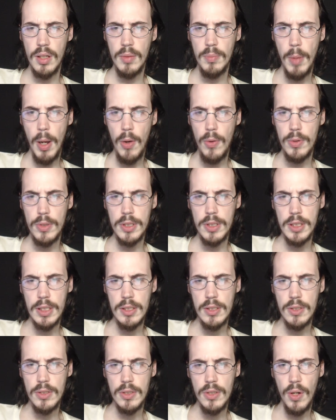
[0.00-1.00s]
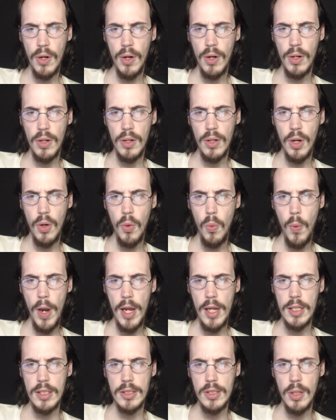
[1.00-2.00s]
My older sisters are
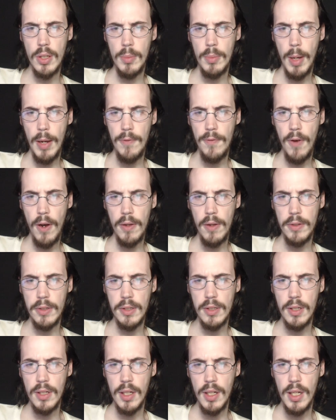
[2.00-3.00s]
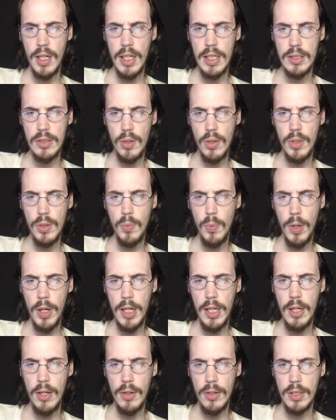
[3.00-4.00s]
away, so my father is the only one
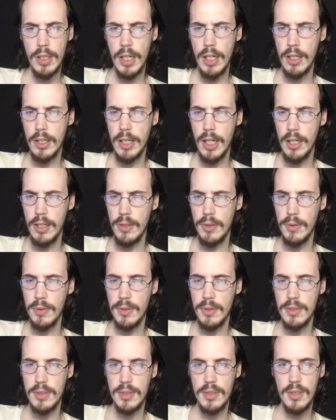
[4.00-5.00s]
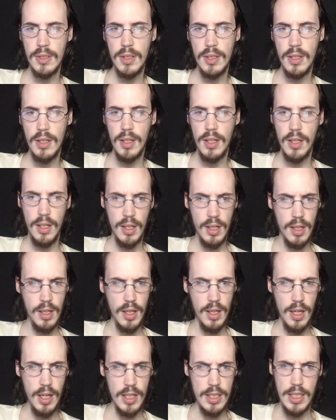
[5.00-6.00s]
here to entertain you.
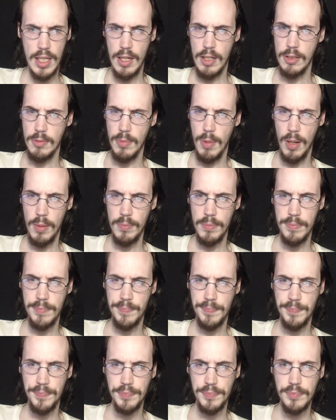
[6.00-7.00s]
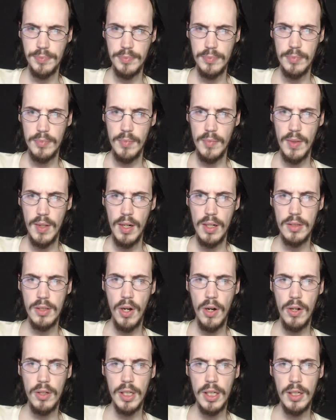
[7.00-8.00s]
Is that his mom?
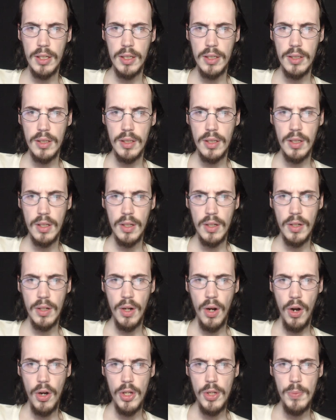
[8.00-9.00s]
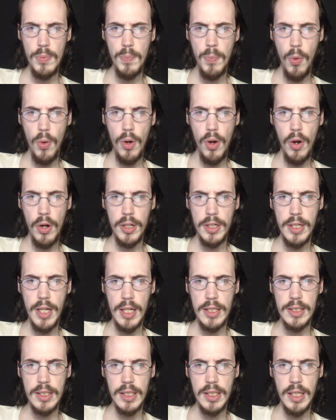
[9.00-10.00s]
Garland. Are you boring our
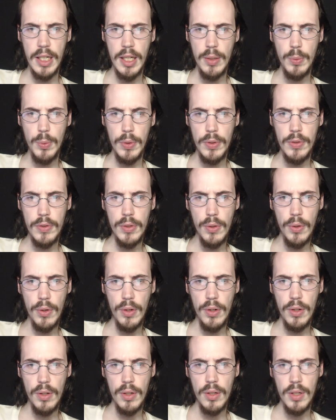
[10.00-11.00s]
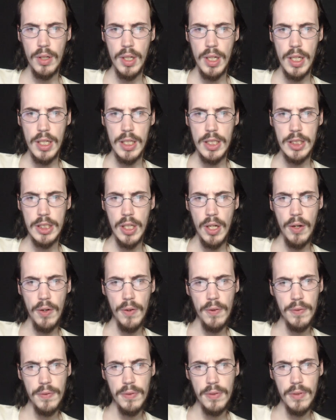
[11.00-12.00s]
guest again with your
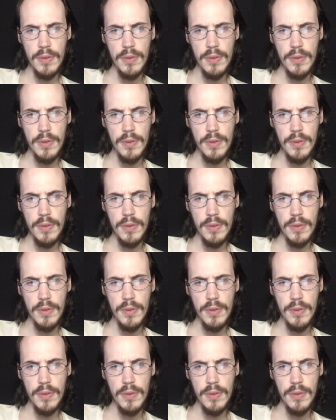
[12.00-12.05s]
self,